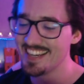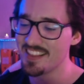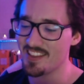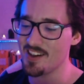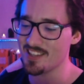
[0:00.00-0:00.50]

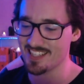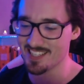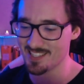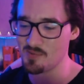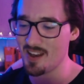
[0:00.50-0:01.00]
The
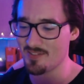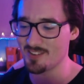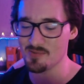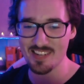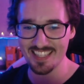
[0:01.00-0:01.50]
arsonist's wife
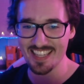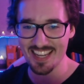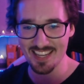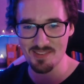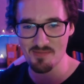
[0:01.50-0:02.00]
is real and
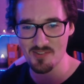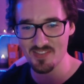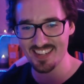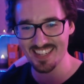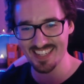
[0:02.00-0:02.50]
I can prove it.